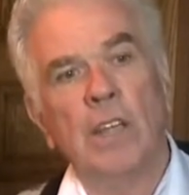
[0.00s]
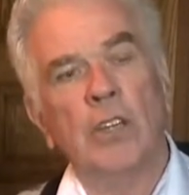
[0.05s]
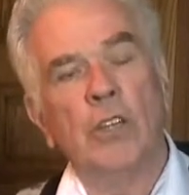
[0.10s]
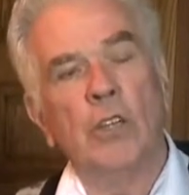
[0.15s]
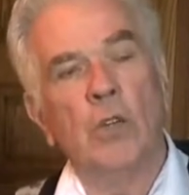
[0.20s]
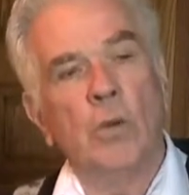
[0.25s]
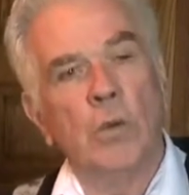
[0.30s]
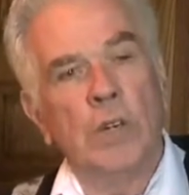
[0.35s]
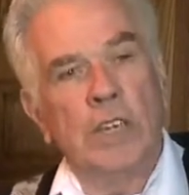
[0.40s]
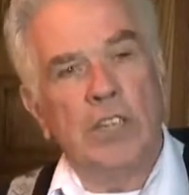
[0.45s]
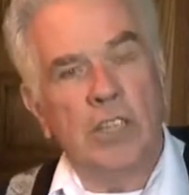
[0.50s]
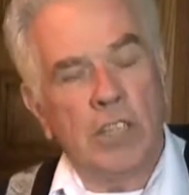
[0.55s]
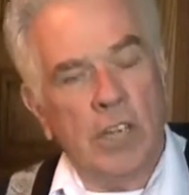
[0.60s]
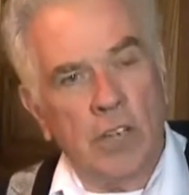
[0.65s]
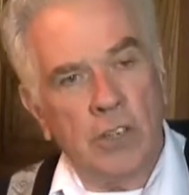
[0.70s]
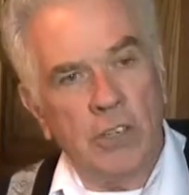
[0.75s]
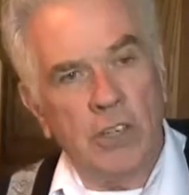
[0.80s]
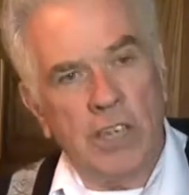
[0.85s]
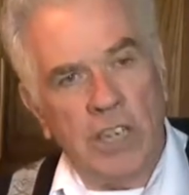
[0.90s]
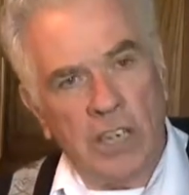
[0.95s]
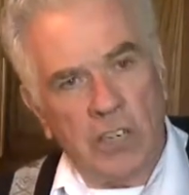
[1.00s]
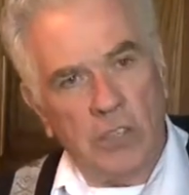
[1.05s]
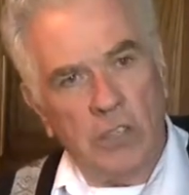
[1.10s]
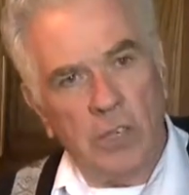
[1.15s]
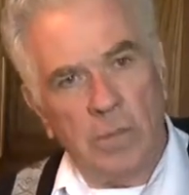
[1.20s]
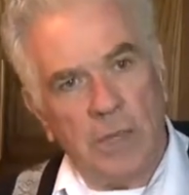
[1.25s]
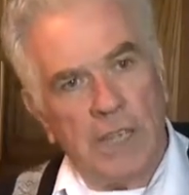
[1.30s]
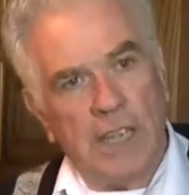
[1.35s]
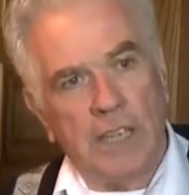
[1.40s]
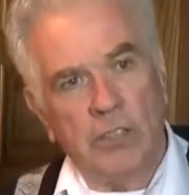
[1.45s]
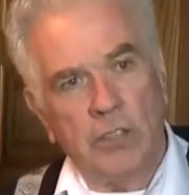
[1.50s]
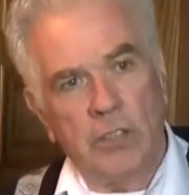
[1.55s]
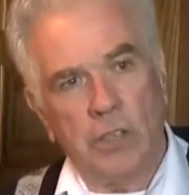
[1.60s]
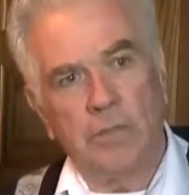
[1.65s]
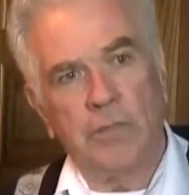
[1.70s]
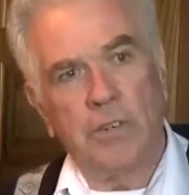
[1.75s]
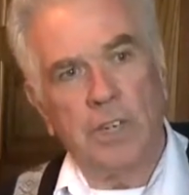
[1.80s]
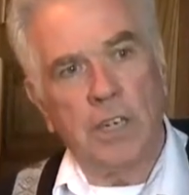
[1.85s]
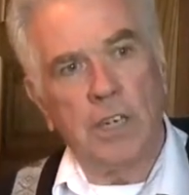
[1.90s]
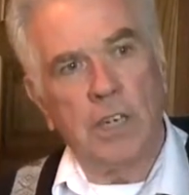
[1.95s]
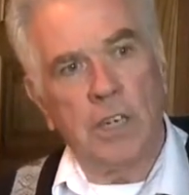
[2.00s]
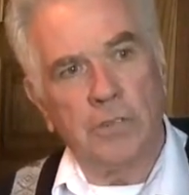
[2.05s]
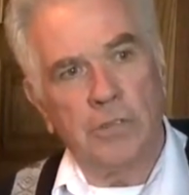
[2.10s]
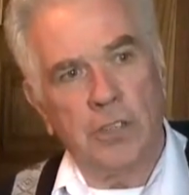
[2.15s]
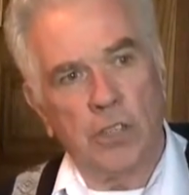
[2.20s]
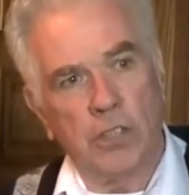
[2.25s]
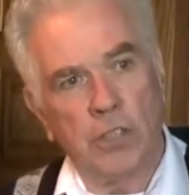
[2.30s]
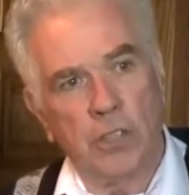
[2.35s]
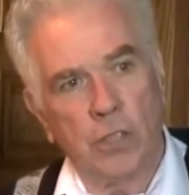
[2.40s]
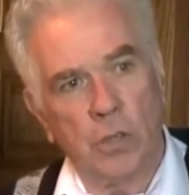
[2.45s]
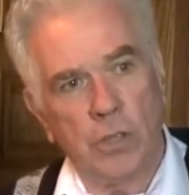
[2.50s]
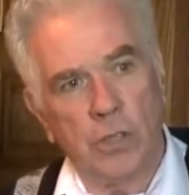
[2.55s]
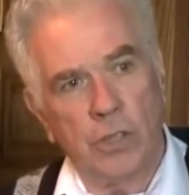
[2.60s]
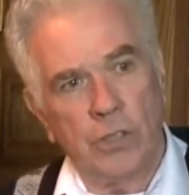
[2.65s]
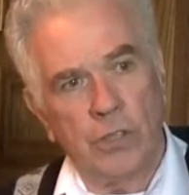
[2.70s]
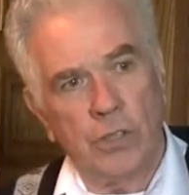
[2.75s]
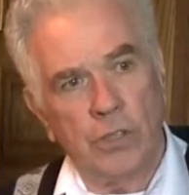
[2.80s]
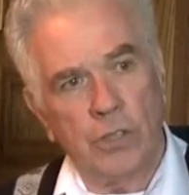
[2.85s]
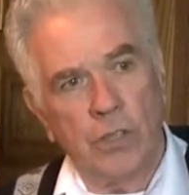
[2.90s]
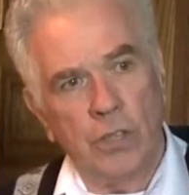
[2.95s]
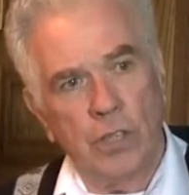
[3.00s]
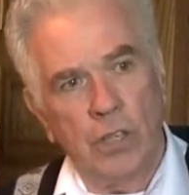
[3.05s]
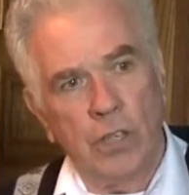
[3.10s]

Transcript: You reach out and take some of that suffering off their shoulders.